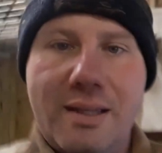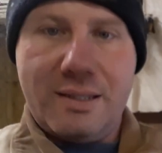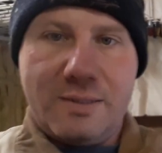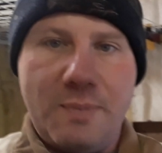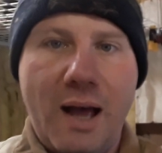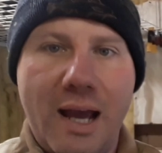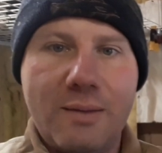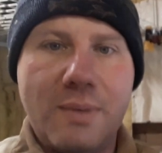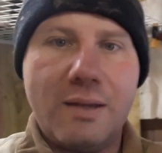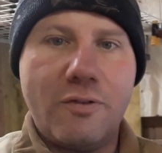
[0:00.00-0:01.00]
that's
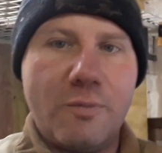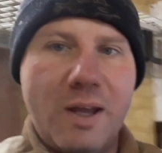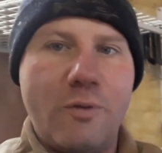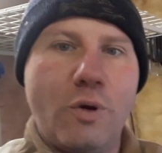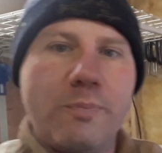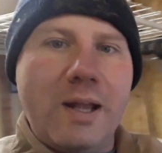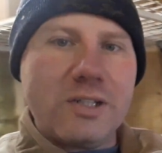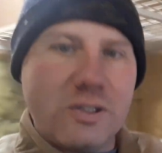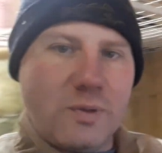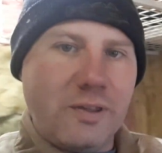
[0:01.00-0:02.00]
behind me, for my
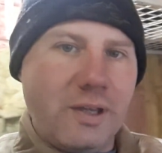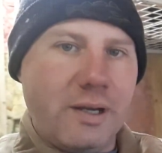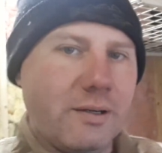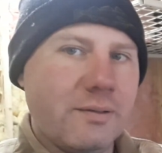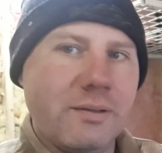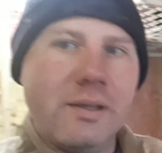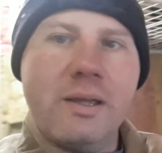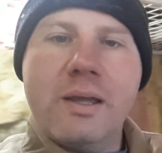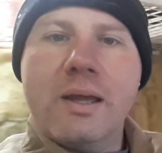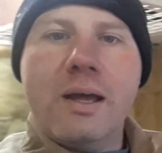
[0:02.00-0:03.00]
workbench that's right there,
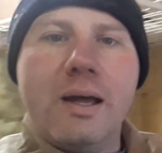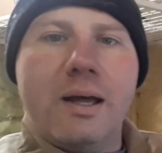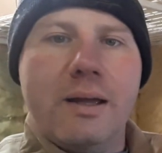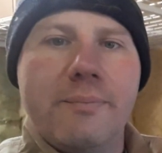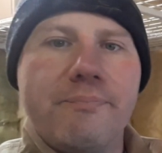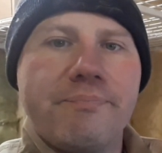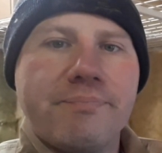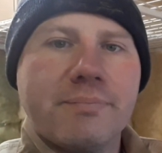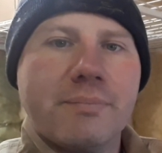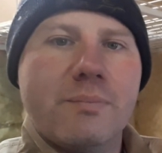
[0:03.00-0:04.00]
um,
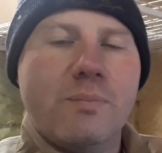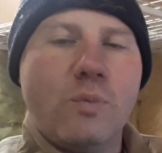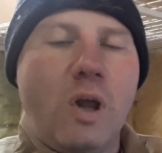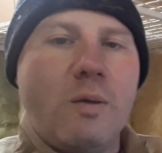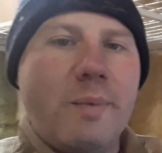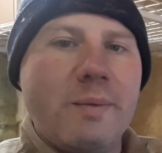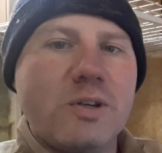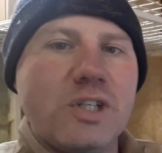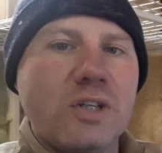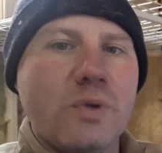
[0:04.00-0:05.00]
with all my
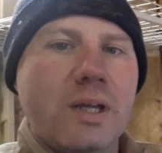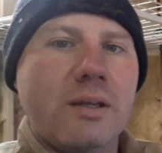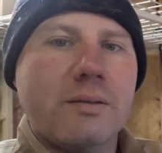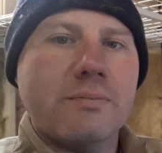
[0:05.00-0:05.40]
machinery,